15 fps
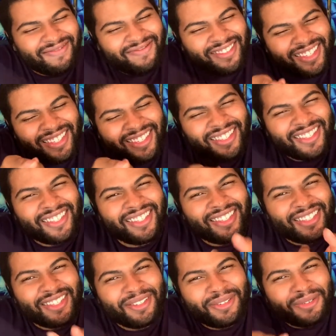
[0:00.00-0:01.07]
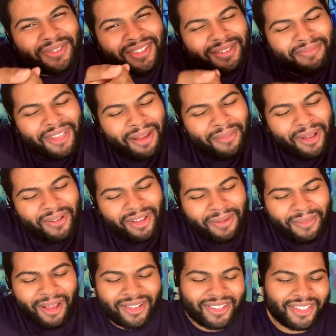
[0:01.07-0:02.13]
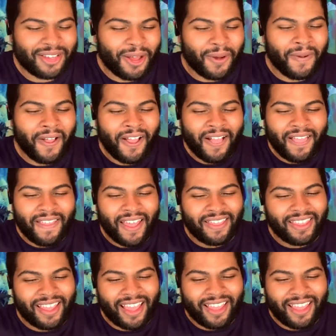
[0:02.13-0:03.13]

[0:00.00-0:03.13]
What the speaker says: seducing. Come on. So, at the end